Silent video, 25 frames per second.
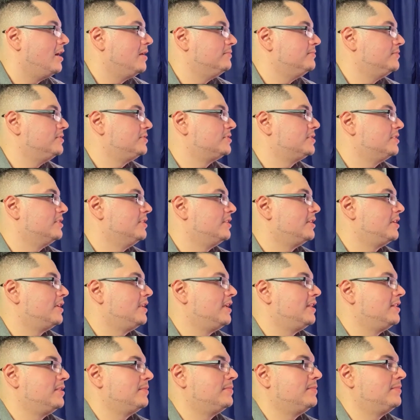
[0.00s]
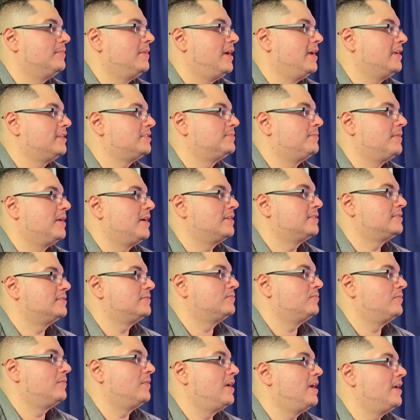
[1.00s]
Just looking at the Xbox
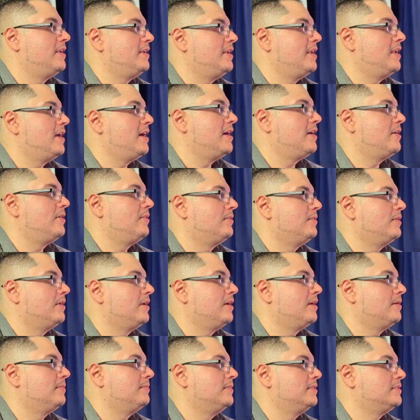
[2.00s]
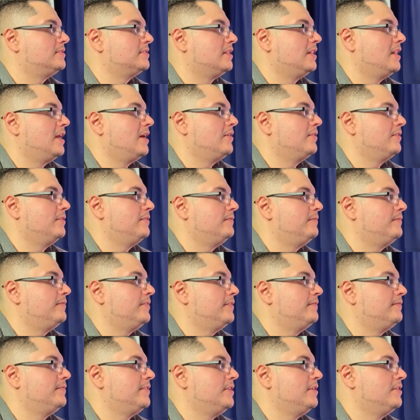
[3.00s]
right now, it's allowing
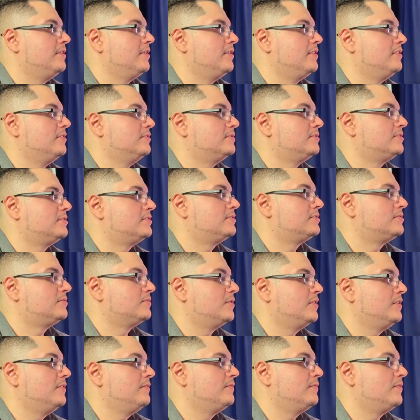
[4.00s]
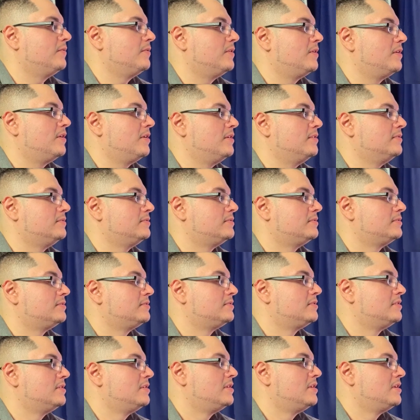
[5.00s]
50 Hertz, 24
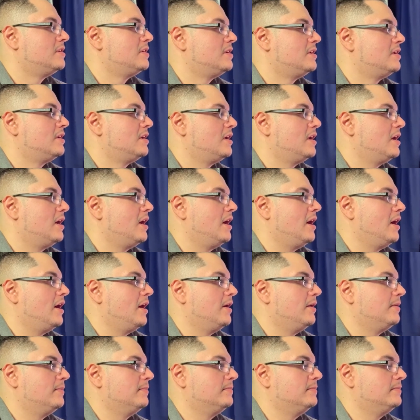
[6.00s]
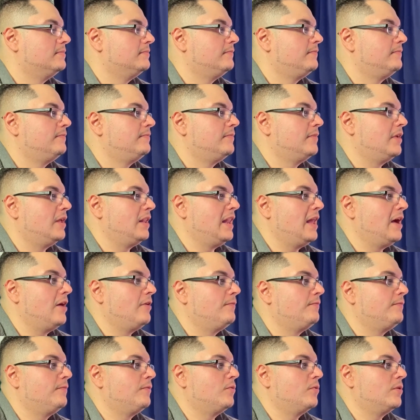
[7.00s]
Hertz, allow
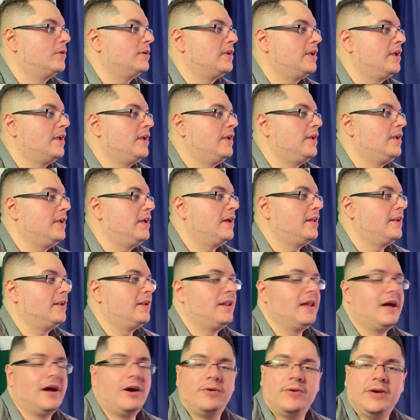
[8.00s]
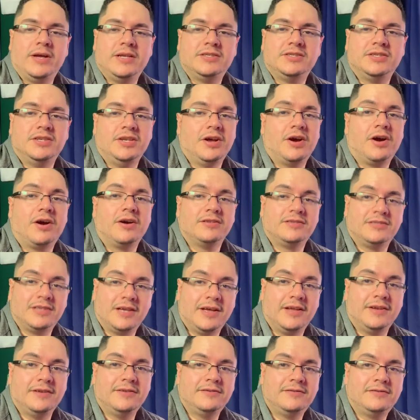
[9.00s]
4K, and allow
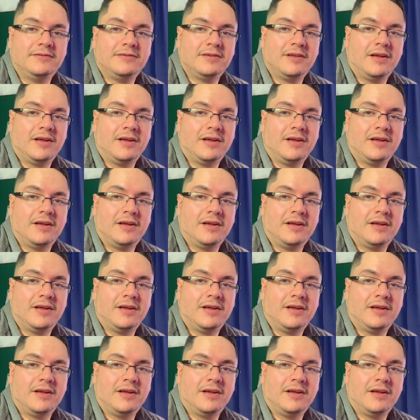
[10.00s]
HDR10.